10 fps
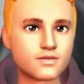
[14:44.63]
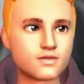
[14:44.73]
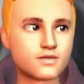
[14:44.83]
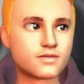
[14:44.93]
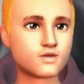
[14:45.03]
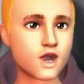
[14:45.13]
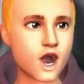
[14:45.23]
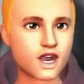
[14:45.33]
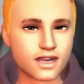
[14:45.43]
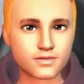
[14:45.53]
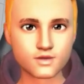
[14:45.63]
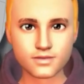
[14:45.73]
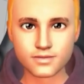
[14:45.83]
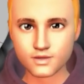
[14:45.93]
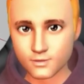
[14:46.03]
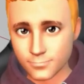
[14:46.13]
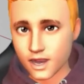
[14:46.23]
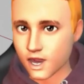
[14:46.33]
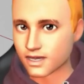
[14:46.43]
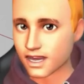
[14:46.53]
So now
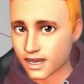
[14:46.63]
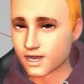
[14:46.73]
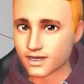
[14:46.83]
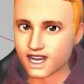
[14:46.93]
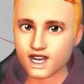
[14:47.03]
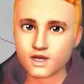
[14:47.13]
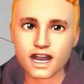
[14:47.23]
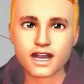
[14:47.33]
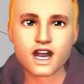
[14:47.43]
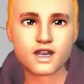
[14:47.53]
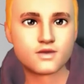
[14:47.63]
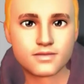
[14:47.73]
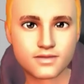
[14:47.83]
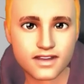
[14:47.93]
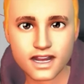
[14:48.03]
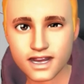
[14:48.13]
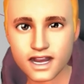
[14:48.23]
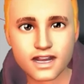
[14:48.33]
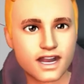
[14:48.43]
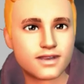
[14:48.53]
our lighting is also done, the
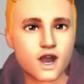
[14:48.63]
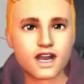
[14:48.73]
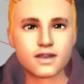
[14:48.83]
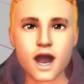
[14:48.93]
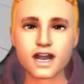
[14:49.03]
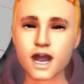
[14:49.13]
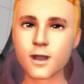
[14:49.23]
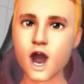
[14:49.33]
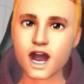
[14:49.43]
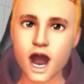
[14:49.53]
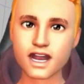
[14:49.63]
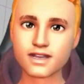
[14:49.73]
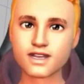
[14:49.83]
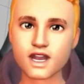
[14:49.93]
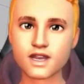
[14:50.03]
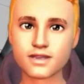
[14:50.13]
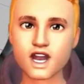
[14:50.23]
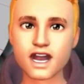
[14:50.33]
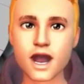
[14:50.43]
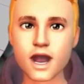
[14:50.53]
texturing is also done, the modeling is also done.
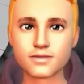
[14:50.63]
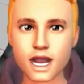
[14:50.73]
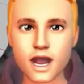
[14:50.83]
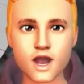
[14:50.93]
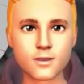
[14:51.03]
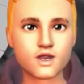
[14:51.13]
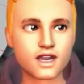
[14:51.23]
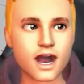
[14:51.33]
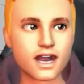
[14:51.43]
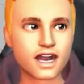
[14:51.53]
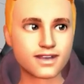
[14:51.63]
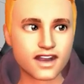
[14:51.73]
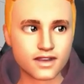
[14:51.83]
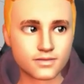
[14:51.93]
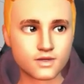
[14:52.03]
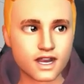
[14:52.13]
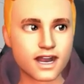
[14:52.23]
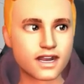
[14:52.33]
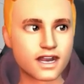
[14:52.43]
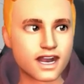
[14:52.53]
Now I'm going to render it. For
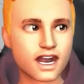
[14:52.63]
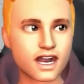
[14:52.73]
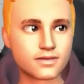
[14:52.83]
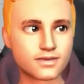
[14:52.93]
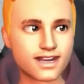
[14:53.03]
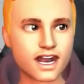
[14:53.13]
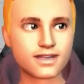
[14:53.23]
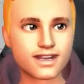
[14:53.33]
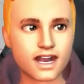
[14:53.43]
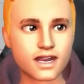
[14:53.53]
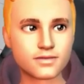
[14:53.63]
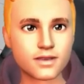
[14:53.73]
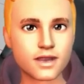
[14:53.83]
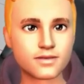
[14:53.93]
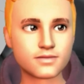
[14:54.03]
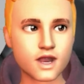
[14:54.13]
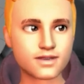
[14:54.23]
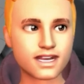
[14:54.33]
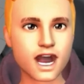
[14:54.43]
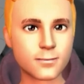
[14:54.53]
rendering, click here on this
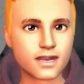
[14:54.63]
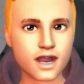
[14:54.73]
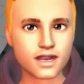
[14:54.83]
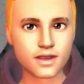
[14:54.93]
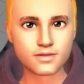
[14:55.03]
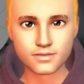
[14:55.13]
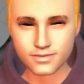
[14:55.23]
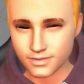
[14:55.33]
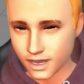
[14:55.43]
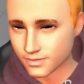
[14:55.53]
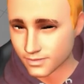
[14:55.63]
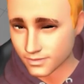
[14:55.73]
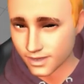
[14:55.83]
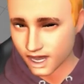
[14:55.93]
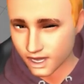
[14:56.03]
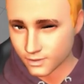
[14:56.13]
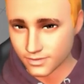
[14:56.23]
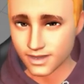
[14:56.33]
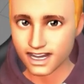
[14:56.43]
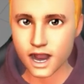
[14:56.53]
camera and
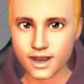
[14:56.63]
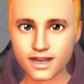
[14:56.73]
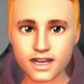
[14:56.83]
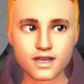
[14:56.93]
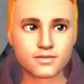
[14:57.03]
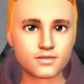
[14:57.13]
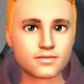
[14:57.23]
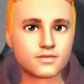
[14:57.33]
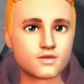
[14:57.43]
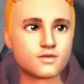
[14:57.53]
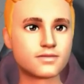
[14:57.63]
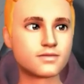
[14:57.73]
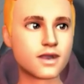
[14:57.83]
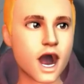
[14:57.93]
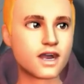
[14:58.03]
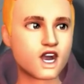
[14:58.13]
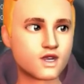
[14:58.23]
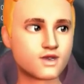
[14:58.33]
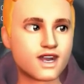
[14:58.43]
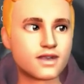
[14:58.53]
press N and go
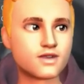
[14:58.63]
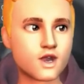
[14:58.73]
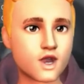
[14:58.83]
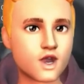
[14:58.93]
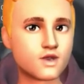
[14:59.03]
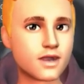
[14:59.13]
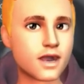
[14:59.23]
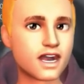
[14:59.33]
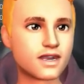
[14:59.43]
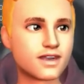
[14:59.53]
in view and then